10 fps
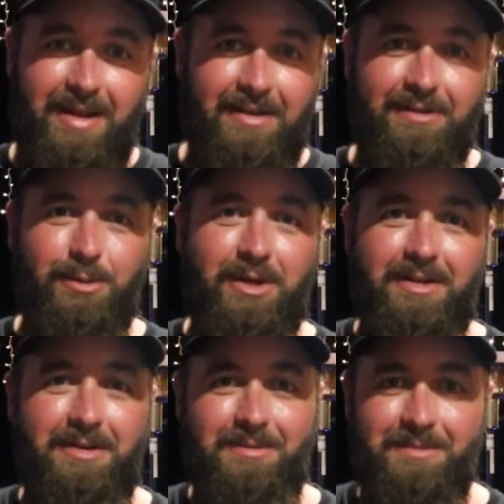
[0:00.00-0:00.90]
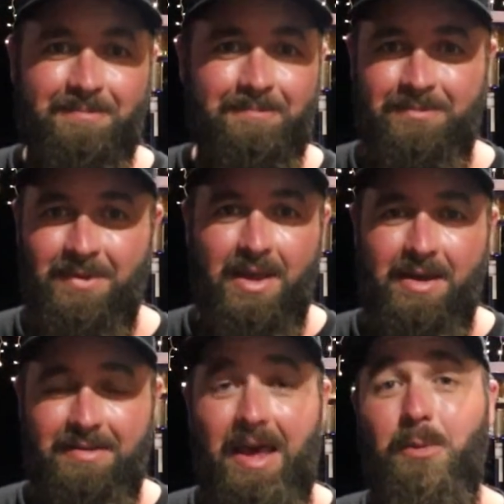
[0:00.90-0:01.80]
and sweet lip.
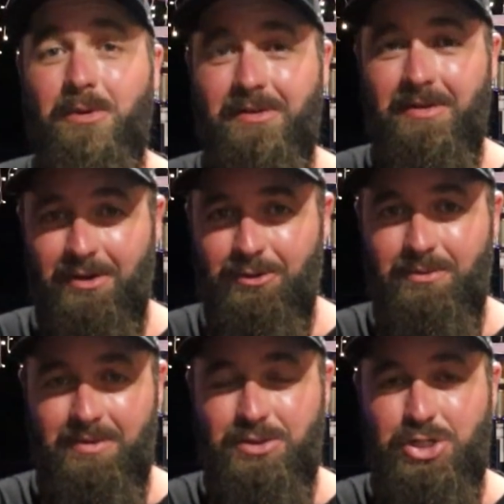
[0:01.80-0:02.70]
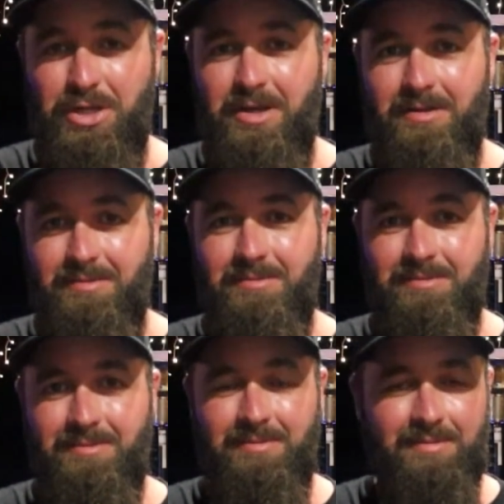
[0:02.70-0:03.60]
That was in the chicken
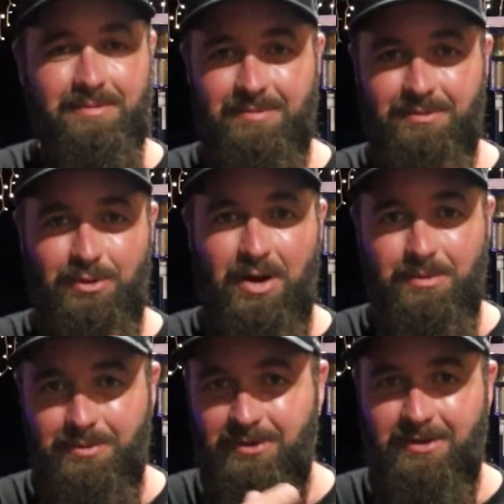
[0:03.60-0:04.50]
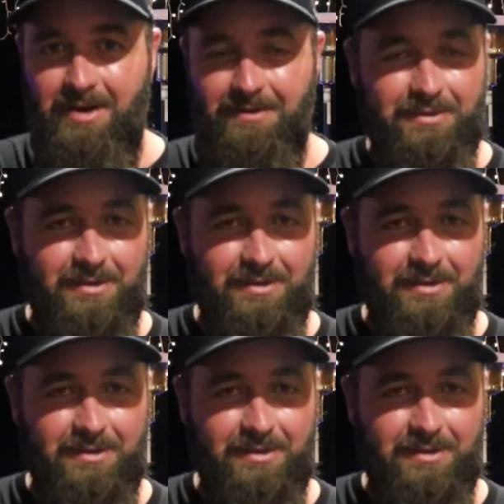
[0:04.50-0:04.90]
crumb stuff.